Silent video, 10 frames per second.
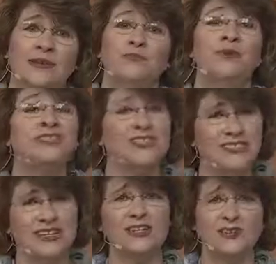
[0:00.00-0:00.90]
But
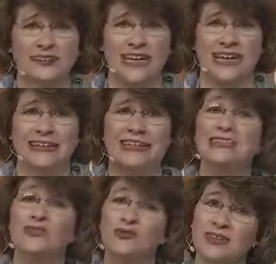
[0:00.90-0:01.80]
just understand,
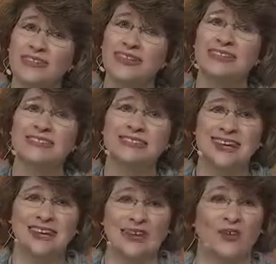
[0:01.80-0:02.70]
it's really the
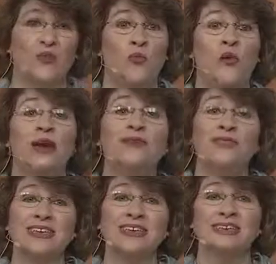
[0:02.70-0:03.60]
study of where
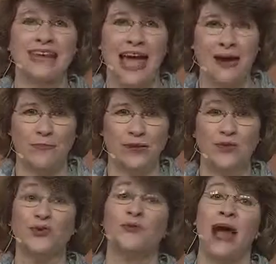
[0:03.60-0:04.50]
things happen
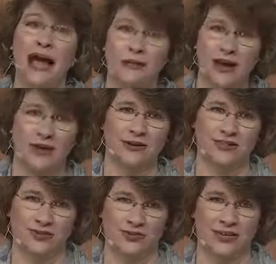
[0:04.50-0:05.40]
throughout our
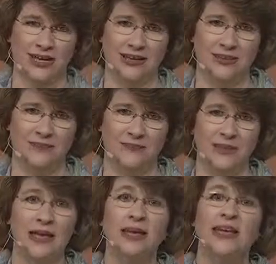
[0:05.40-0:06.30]
history.
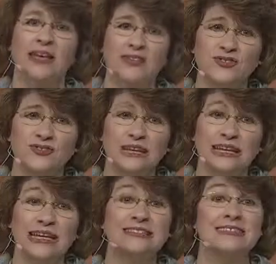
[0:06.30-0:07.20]

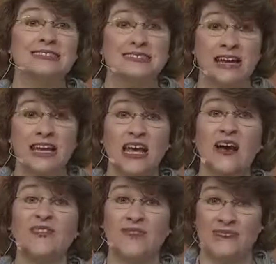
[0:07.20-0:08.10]
History is the study
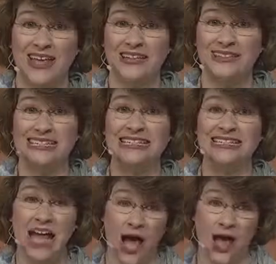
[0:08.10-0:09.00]
of events in
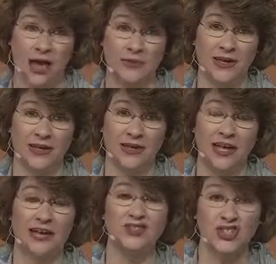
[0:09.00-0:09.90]
time,
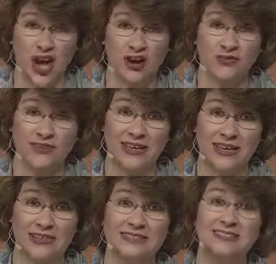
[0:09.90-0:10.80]
and geography
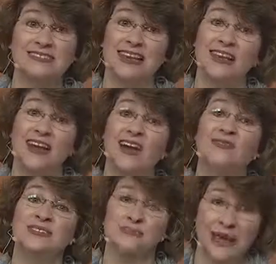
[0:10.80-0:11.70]
is the study of
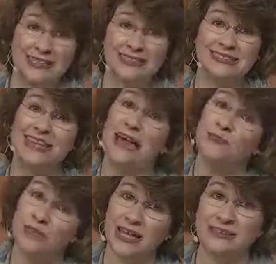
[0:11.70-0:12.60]
spaces
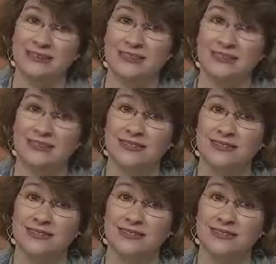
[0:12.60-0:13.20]
and places.